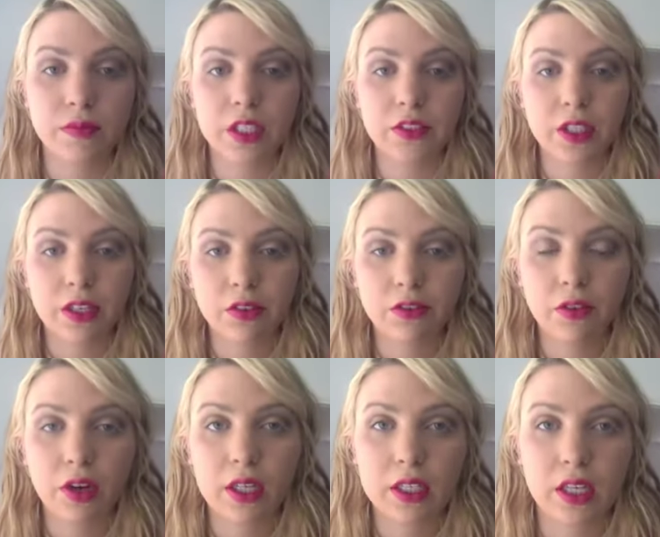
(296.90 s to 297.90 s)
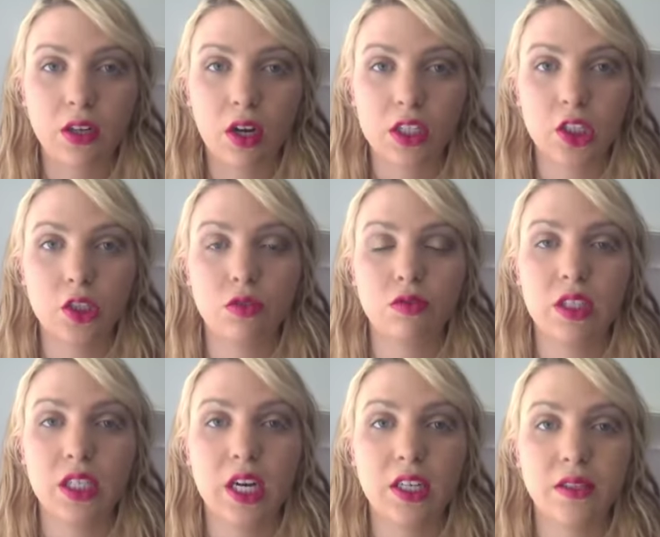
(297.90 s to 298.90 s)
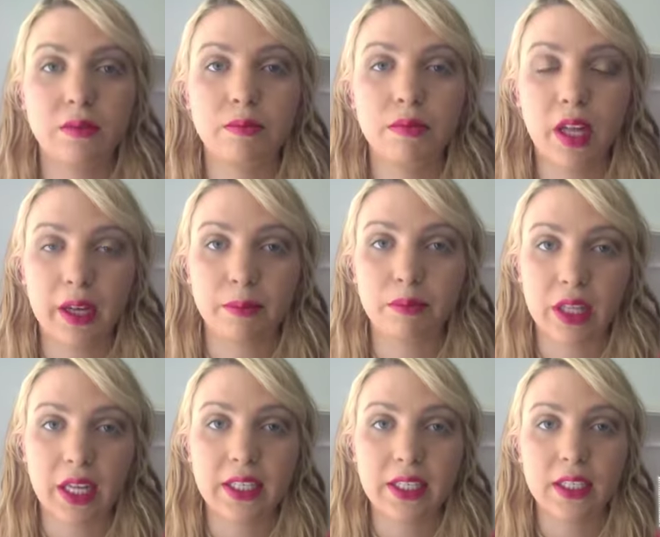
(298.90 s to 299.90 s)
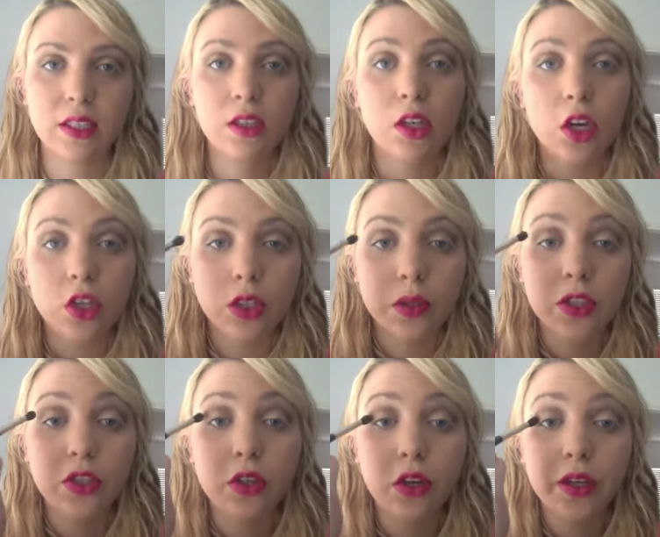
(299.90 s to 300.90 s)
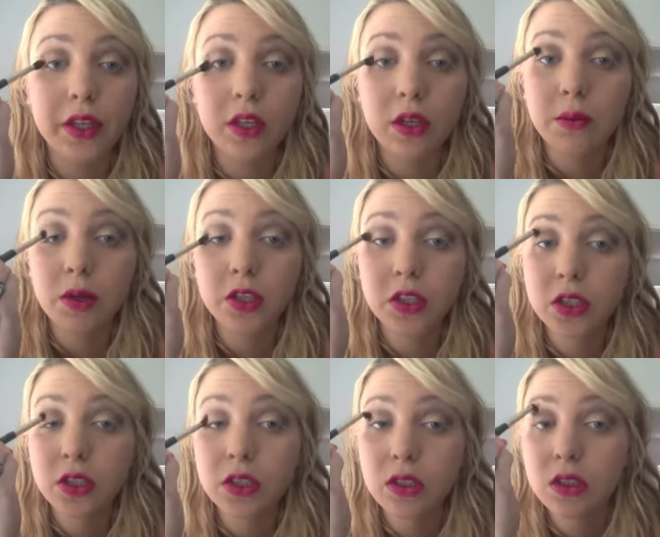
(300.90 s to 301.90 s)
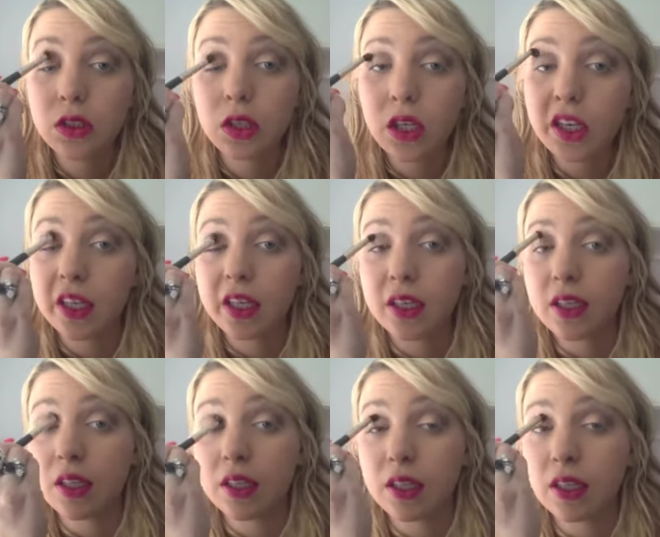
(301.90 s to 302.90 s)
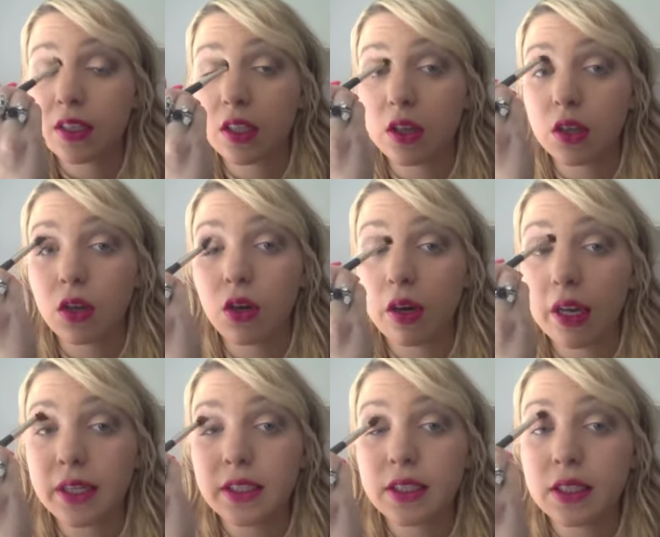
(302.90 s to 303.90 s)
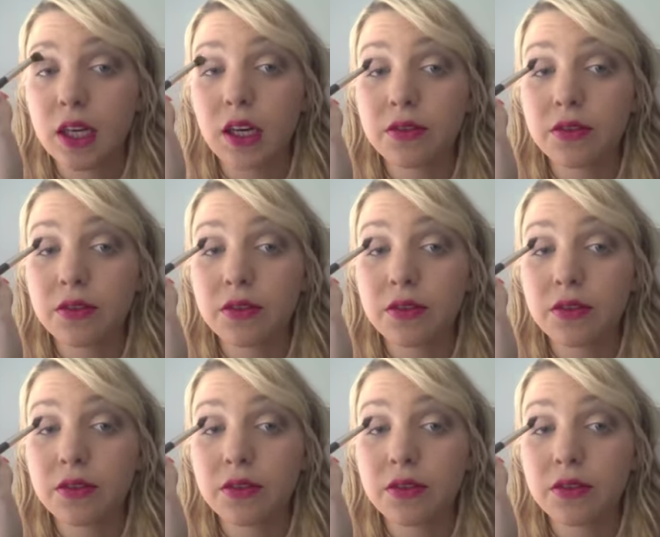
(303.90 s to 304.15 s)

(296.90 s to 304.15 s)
If you ever find an eyeshadow is really hard to blend in, do a circular motion, It's a lot easier